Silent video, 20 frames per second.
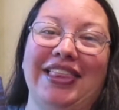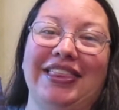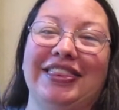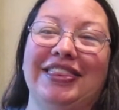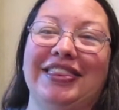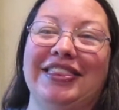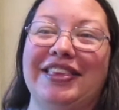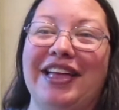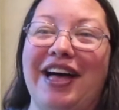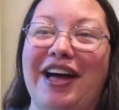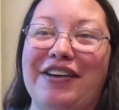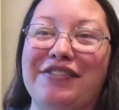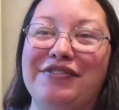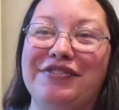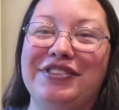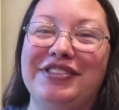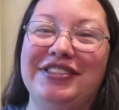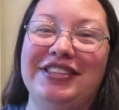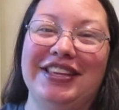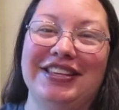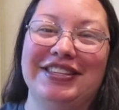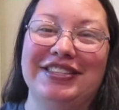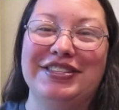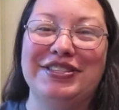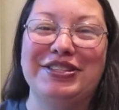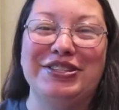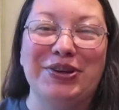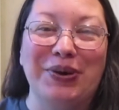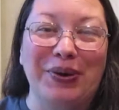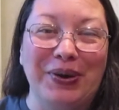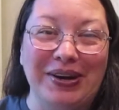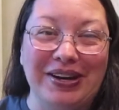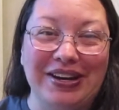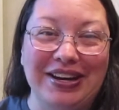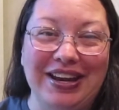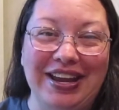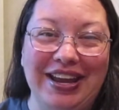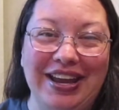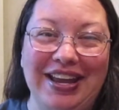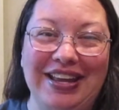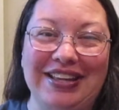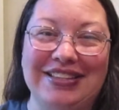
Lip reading: loved this story.